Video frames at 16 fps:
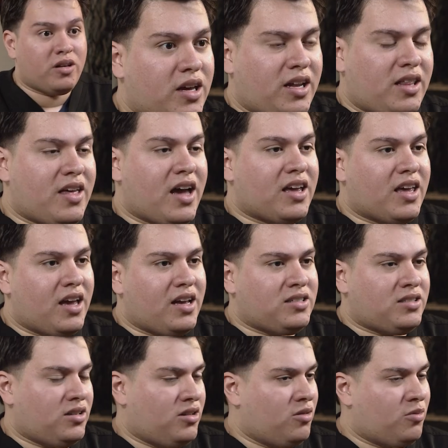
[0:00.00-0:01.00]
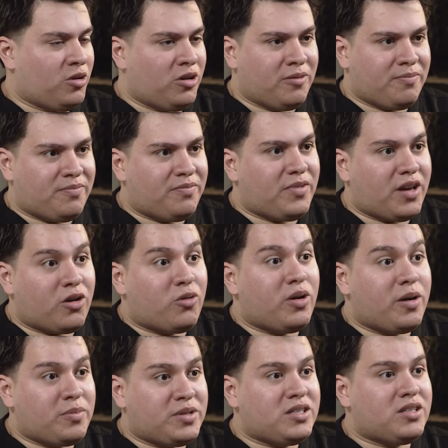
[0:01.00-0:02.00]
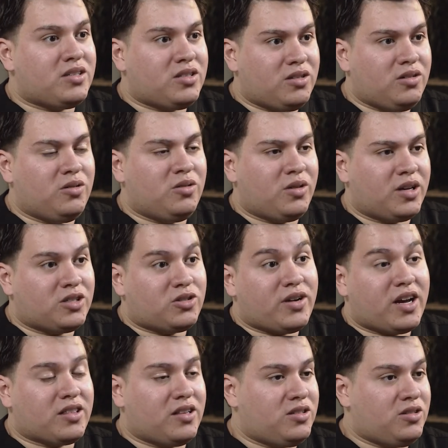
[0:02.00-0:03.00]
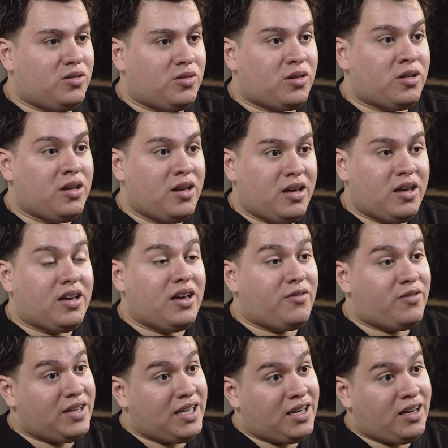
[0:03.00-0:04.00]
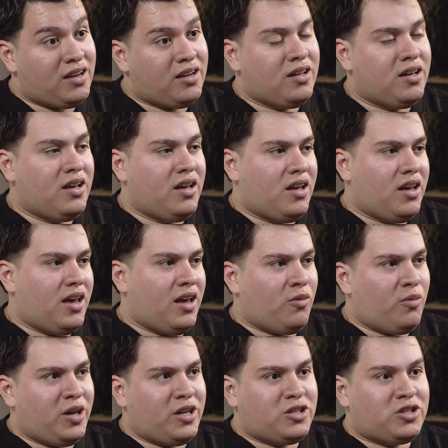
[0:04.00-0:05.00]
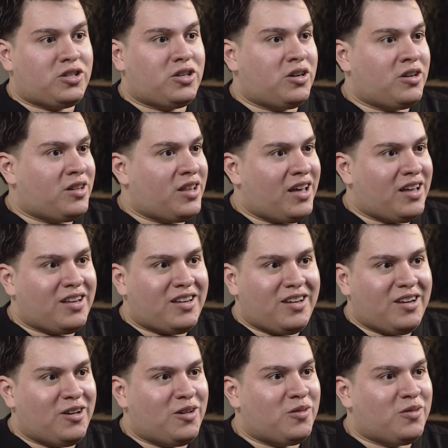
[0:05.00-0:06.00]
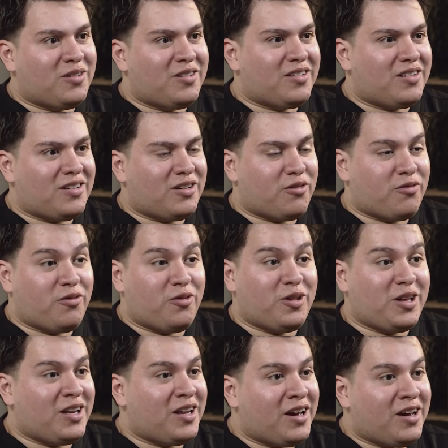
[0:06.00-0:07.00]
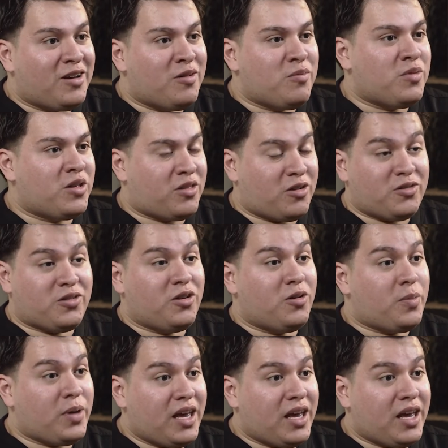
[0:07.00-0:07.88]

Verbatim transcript: And in that case, you know, we're equipped to extract the tooth if needed, and we ensure that, you know, you're fully numb, that there's no